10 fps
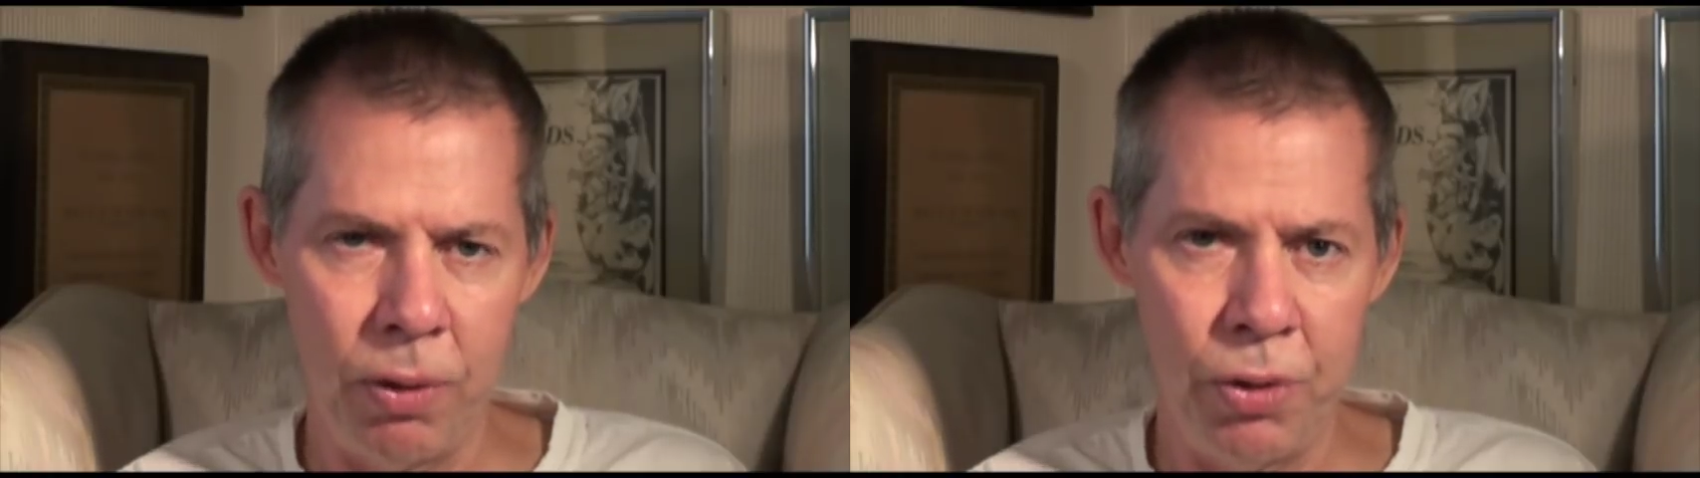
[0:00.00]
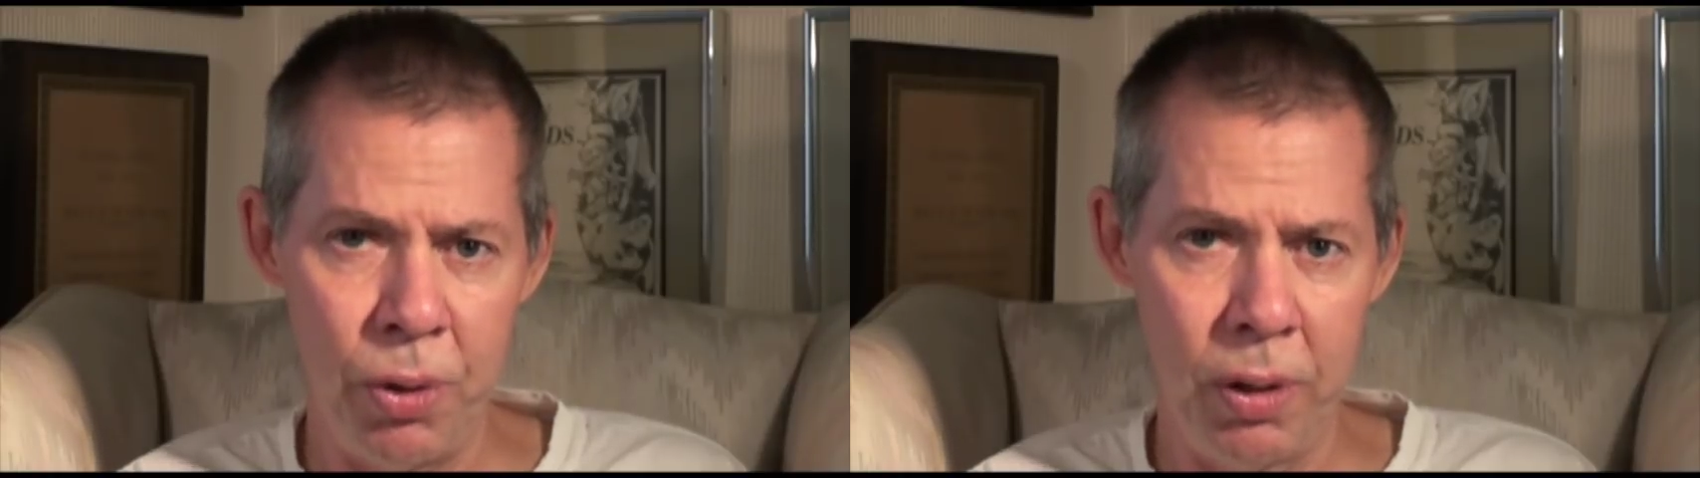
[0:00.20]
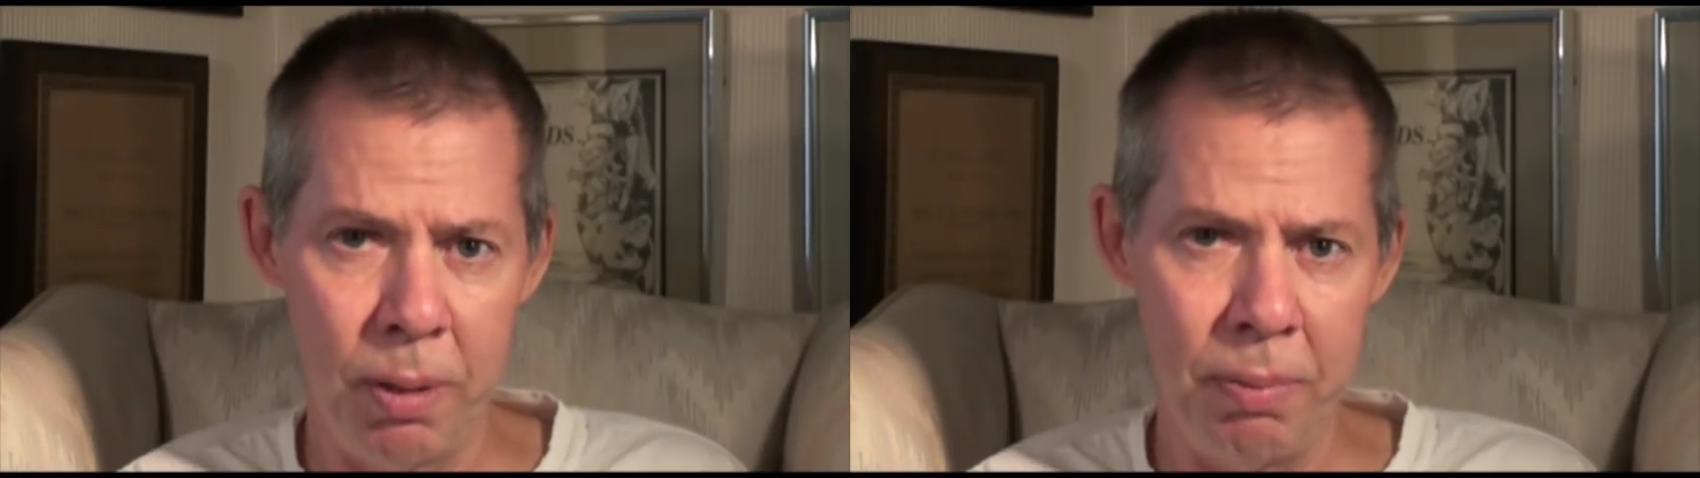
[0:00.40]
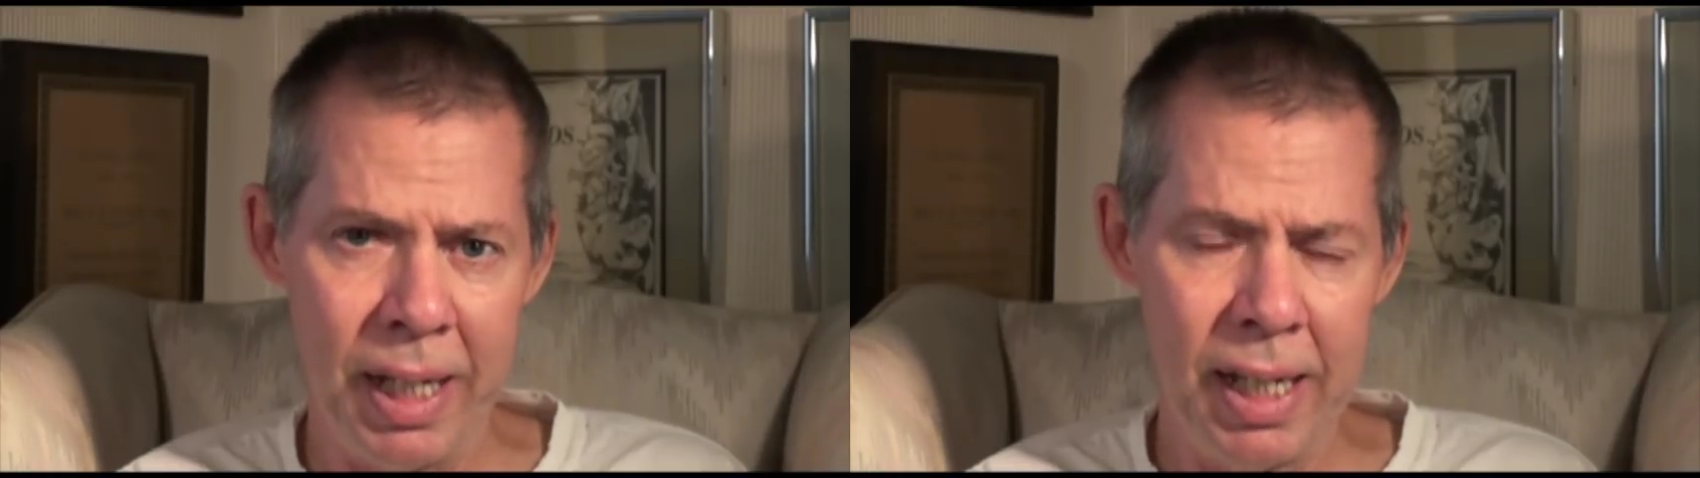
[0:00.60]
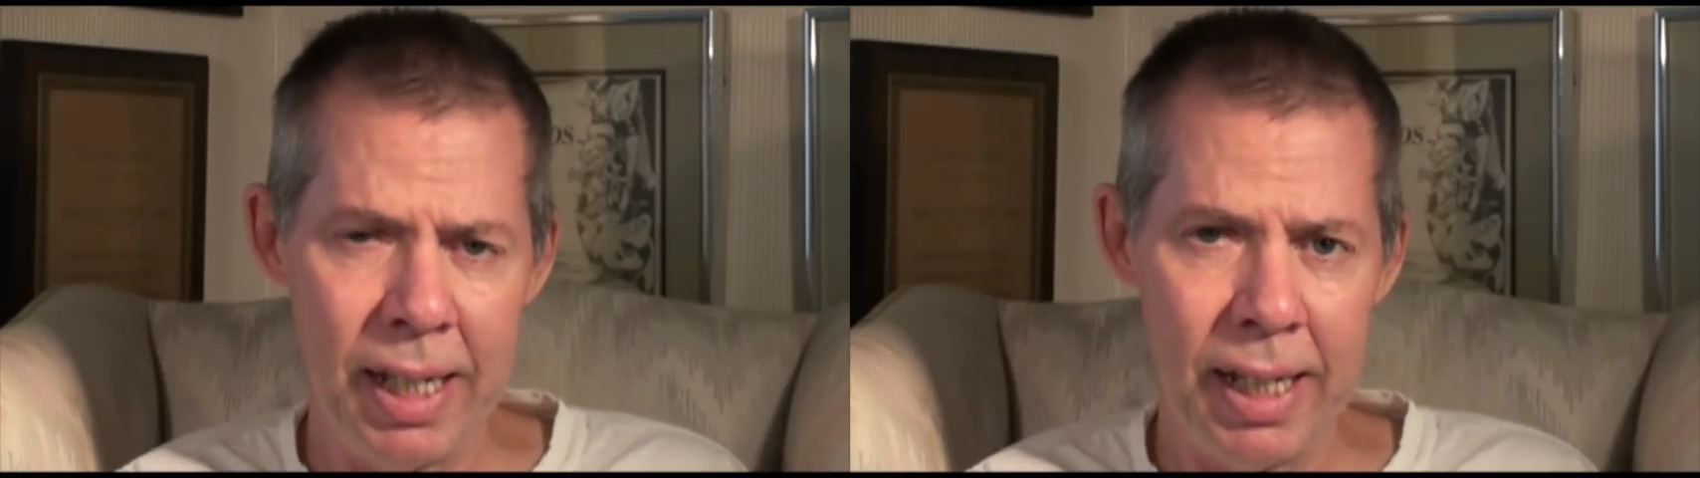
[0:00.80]
Tulip
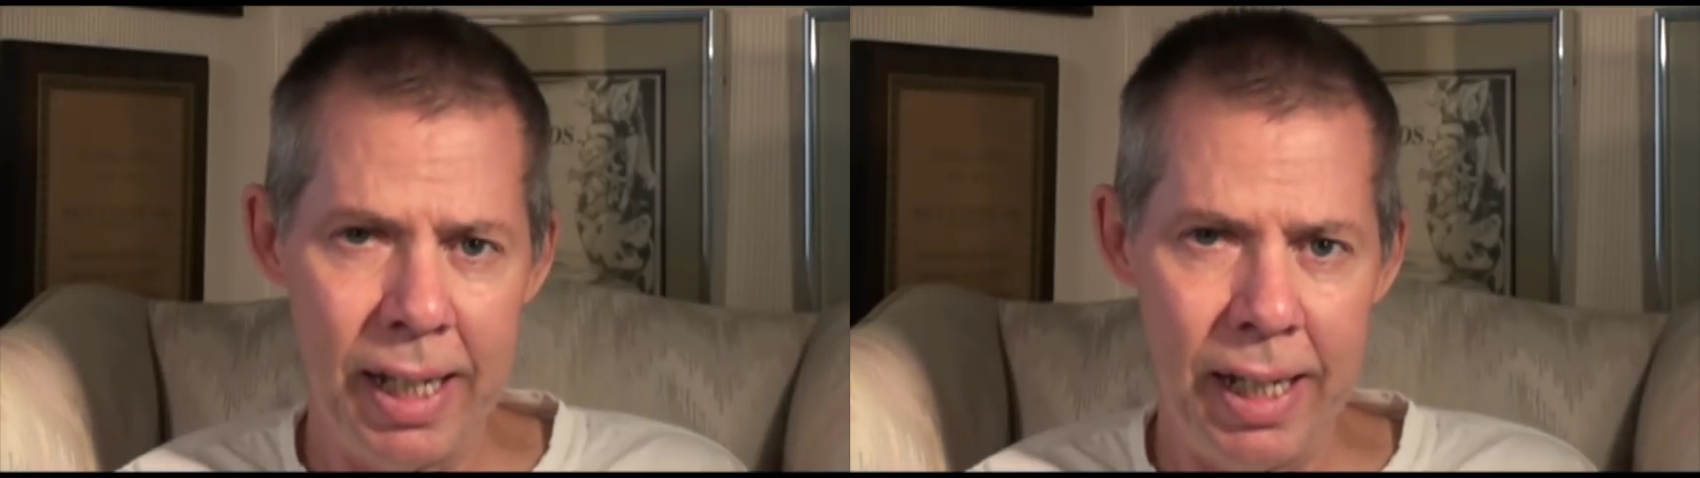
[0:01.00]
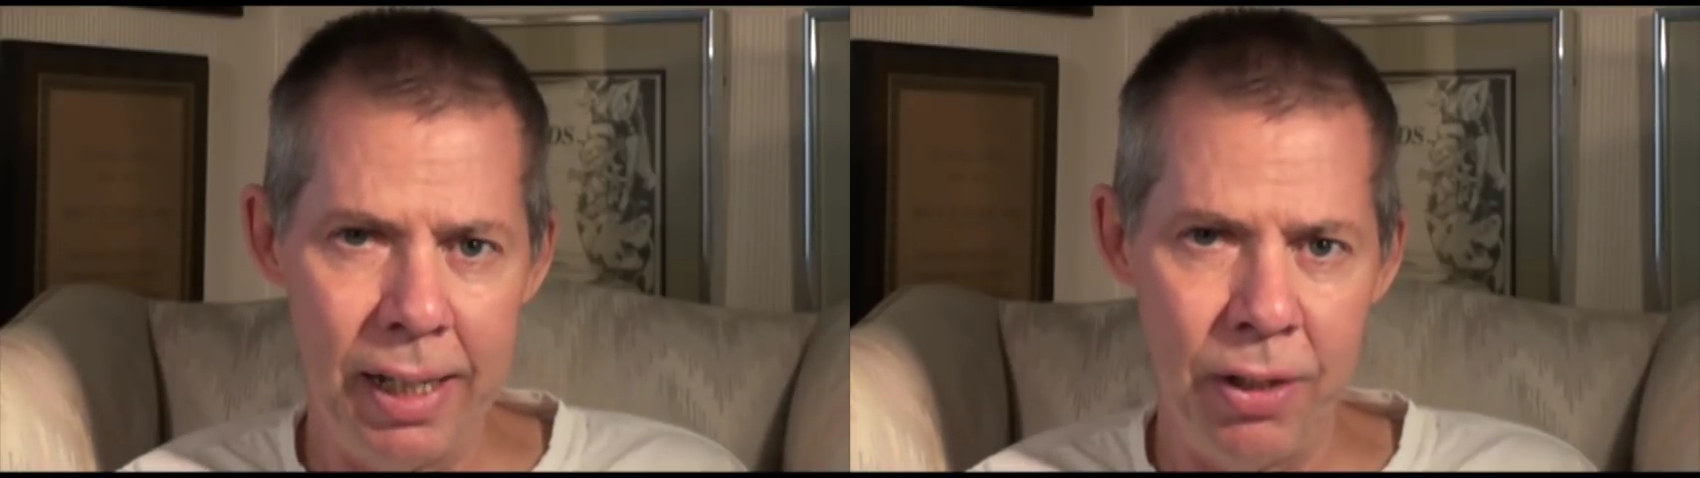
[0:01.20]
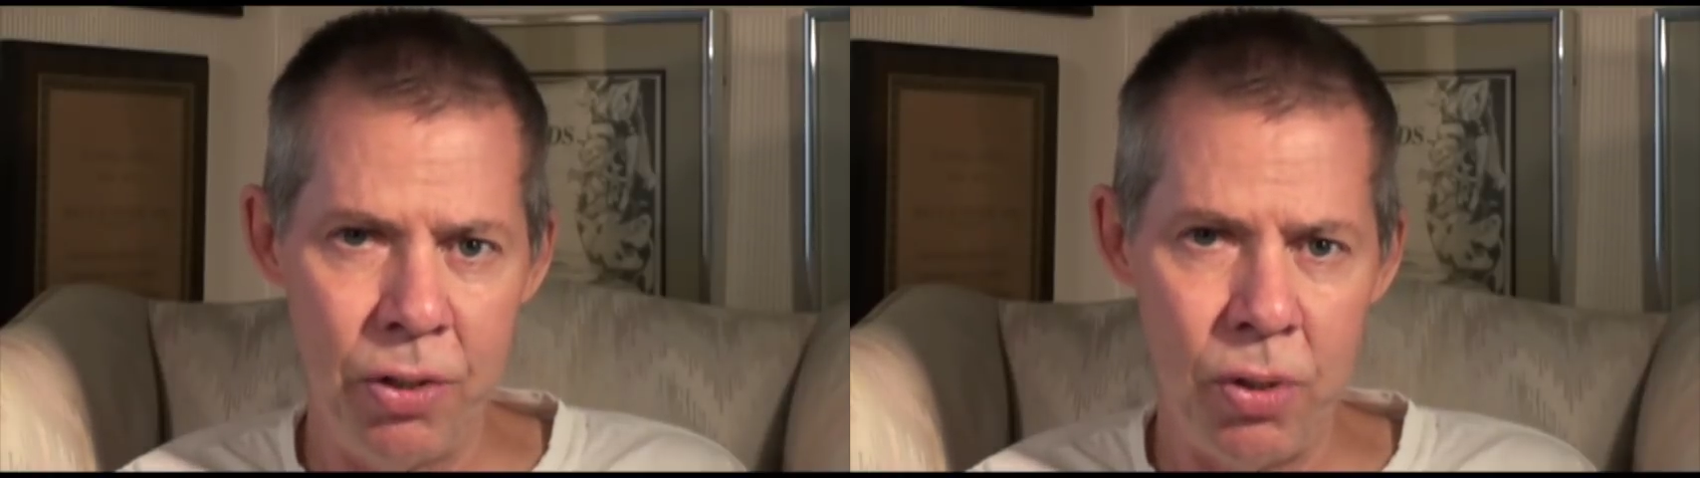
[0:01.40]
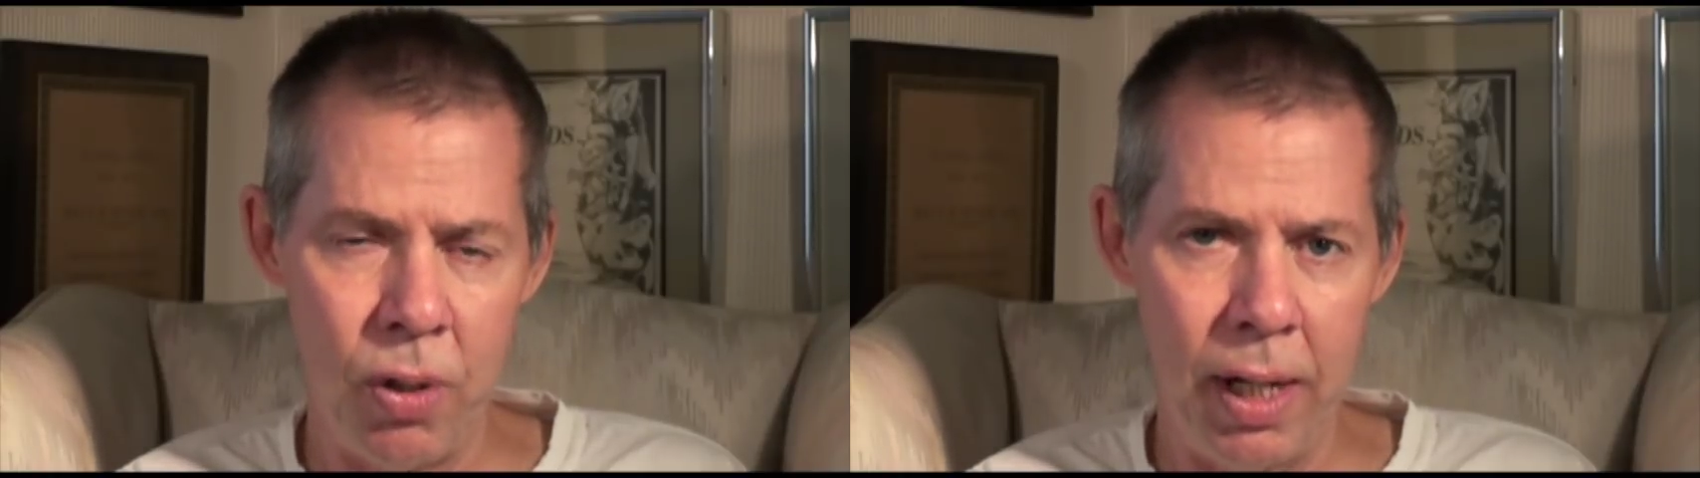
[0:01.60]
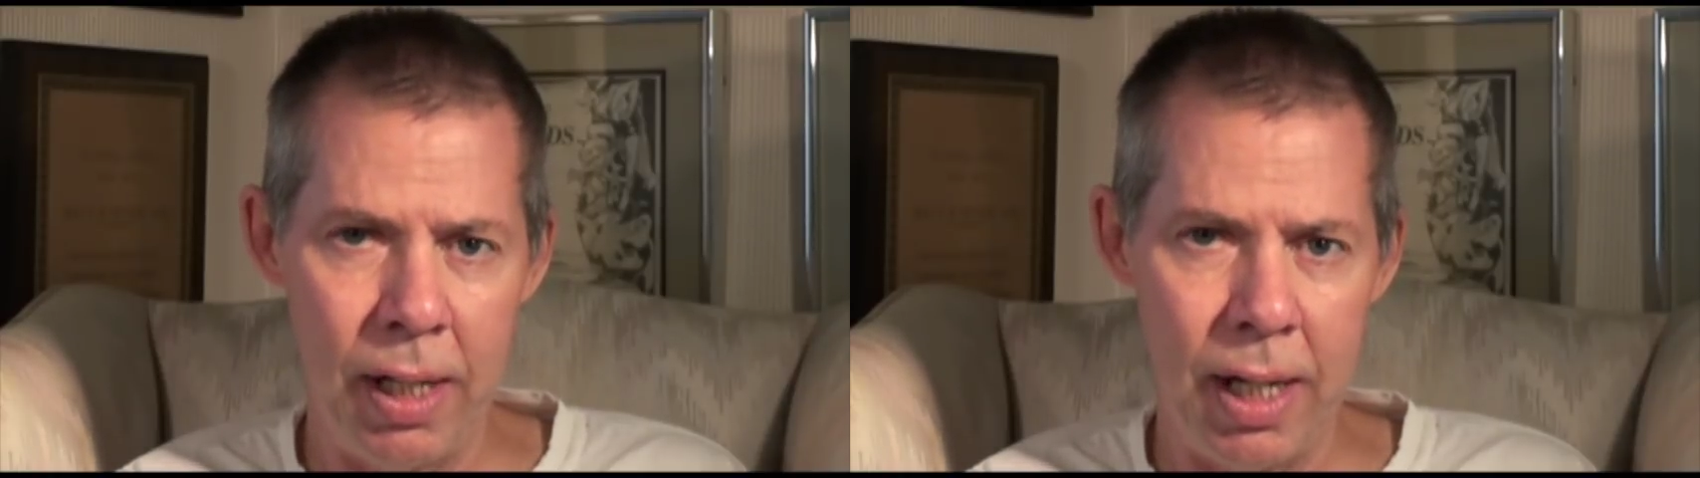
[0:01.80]
in the
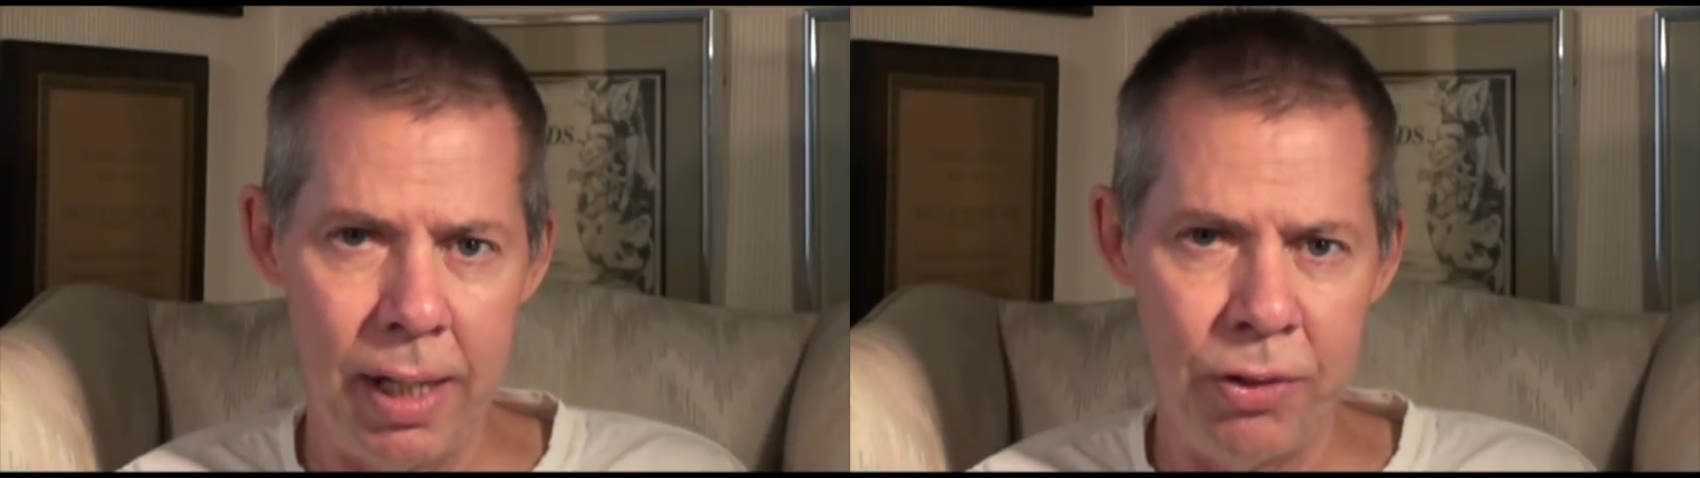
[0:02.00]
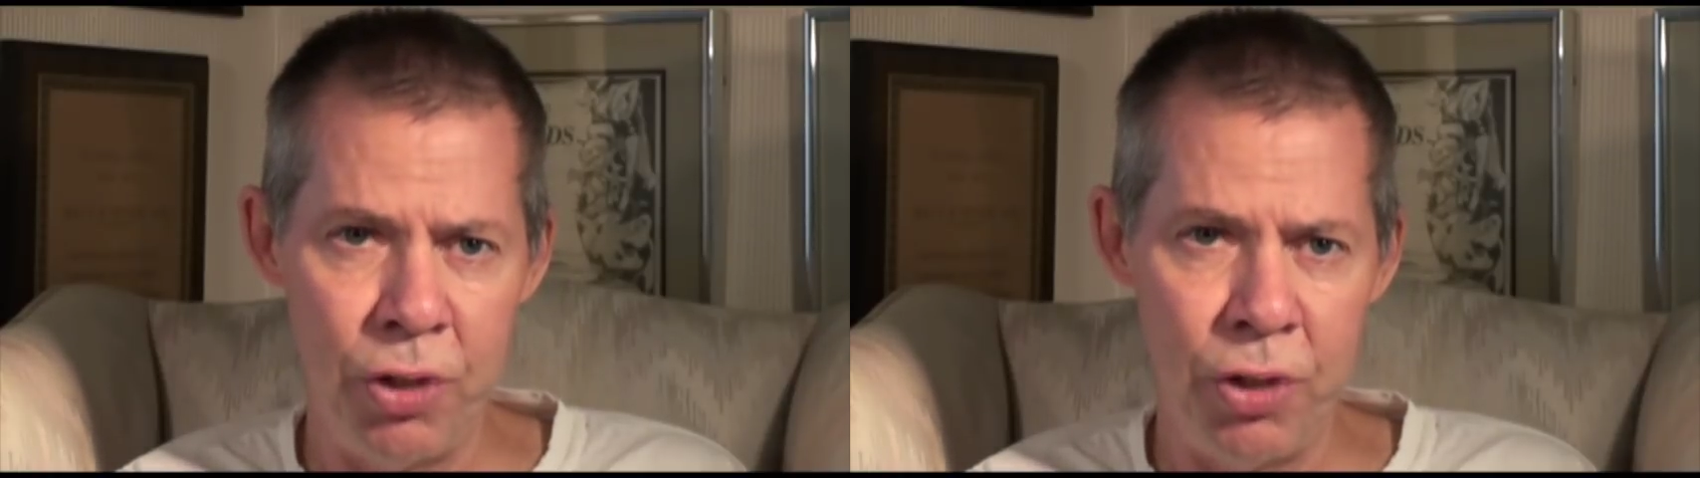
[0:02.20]
storyline.